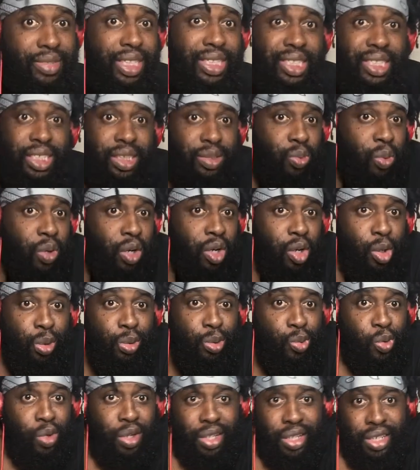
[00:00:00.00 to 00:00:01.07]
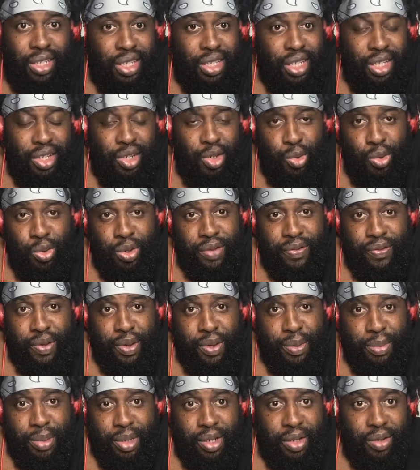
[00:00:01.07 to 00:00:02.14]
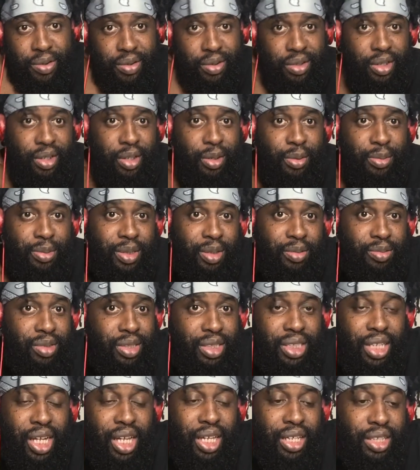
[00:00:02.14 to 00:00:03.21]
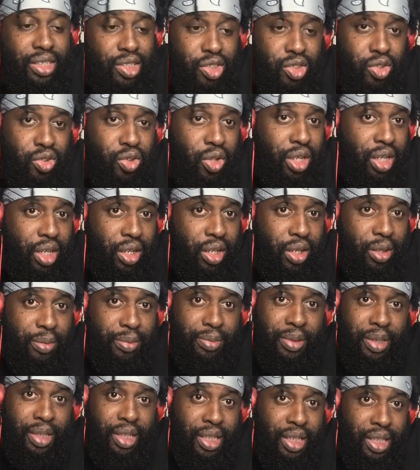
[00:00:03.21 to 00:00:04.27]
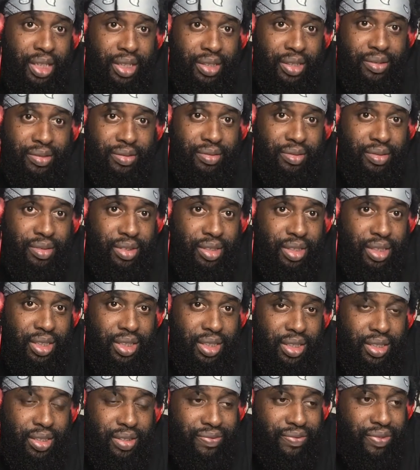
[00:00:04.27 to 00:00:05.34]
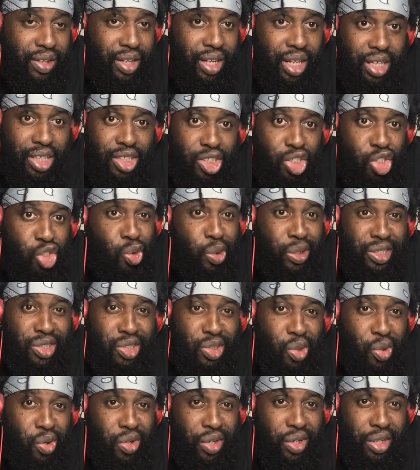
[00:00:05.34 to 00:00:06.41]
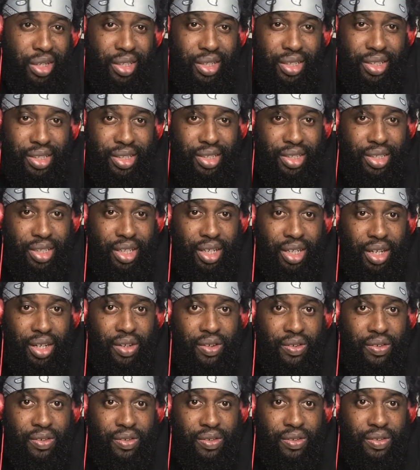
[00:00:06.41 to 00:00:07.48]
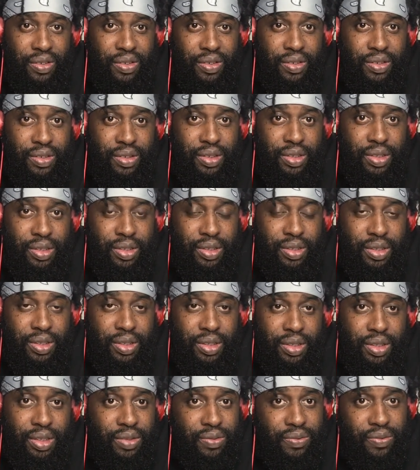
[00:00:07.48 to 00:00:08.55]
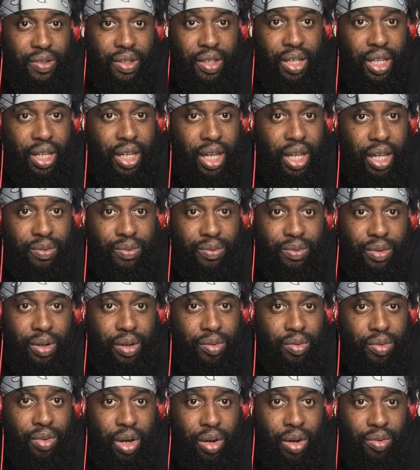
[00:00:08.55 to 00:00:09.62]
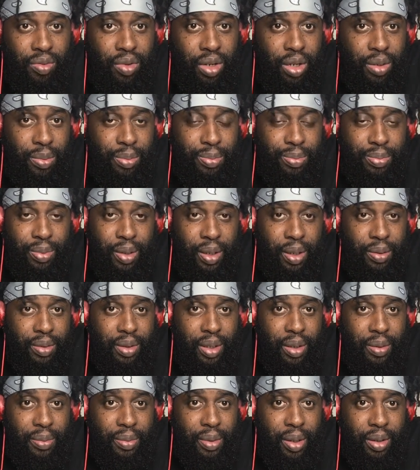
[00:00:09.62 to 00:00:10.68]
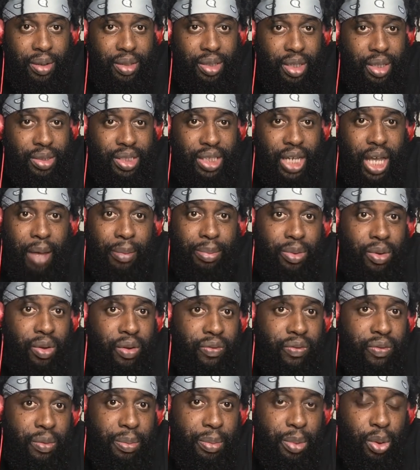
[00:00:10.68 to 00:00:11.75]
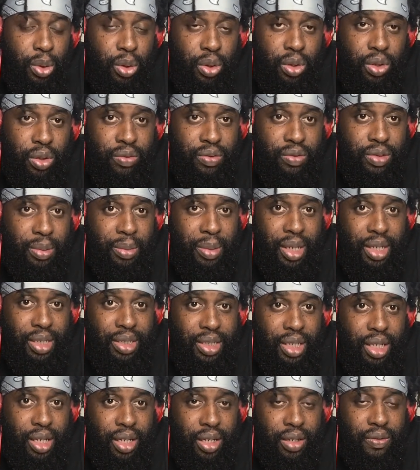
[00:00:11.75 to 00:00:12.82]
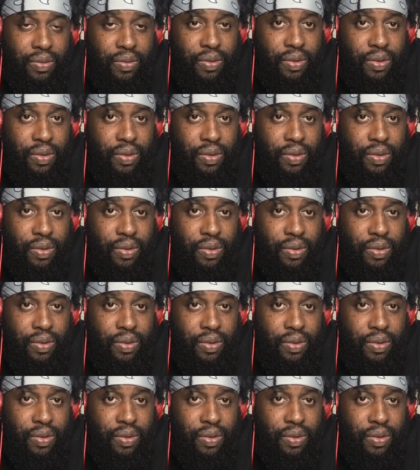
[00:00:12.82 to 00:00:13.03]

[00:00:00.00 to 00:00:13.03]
just one of those ones that didn't do it for me though. You know, it's just like a straight up, felt like a short story, you know? Just felt like I read a chapter of a book of somebody's life.